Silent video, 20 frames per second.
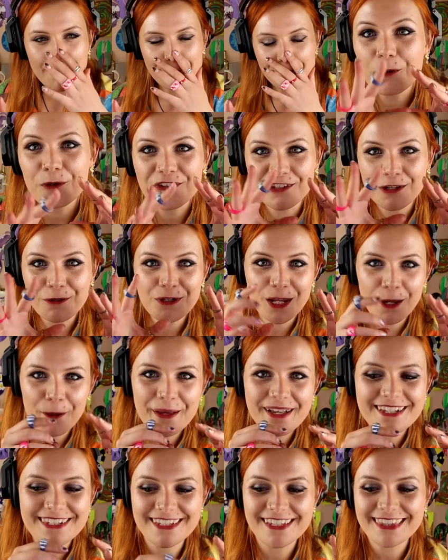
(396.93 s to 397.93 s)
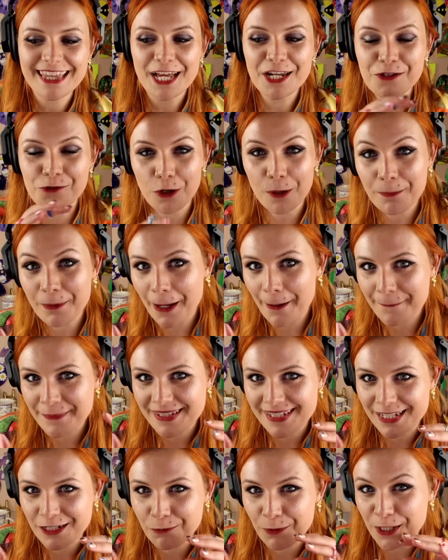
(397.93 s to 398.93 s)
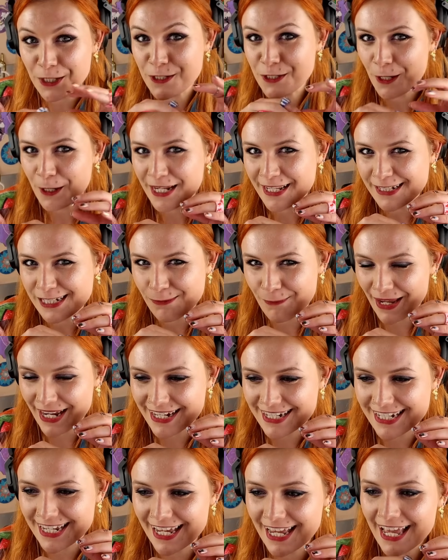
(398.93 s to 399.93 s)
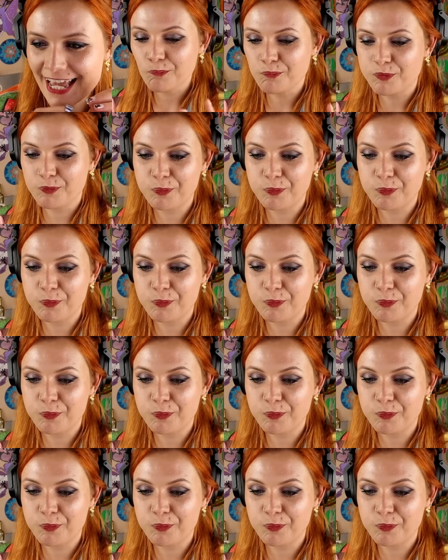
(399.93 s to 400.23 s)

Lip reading: Also notice that that drop comes in when you don't expect it.